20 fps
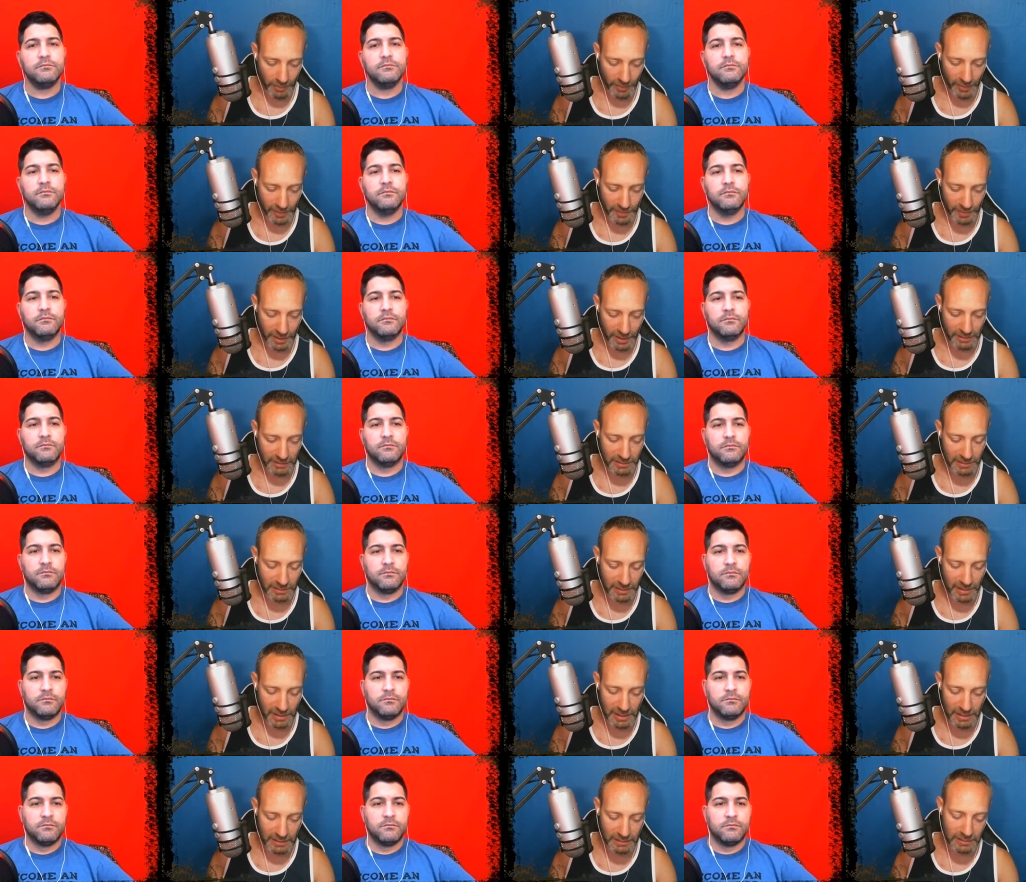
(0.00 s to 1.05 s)
Speaker 1: things that I
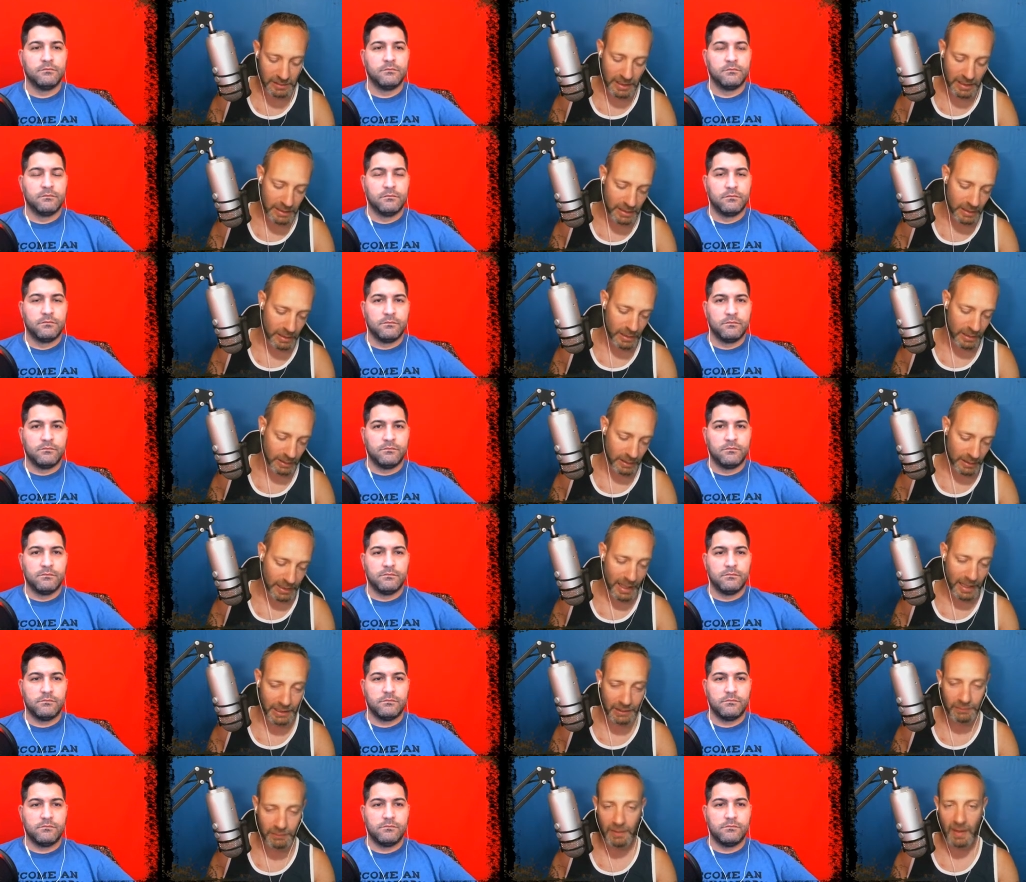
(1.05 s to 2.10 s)
did
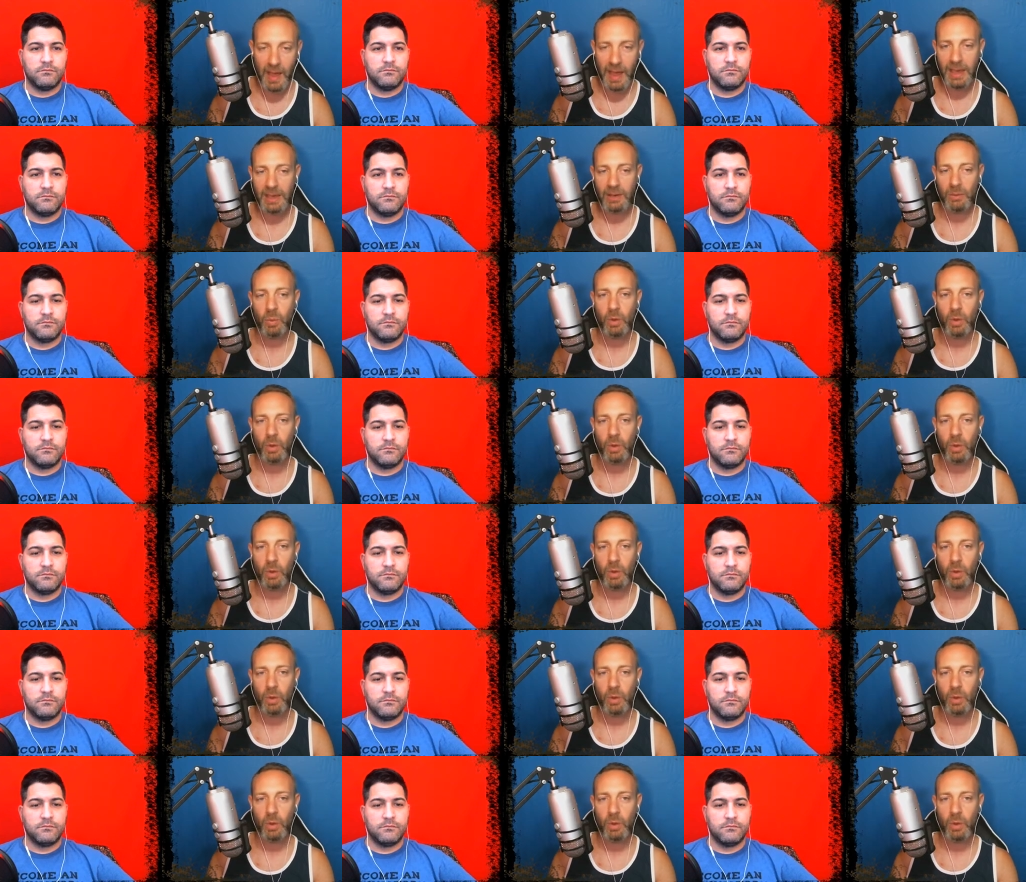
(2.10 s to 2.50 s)
kind of like.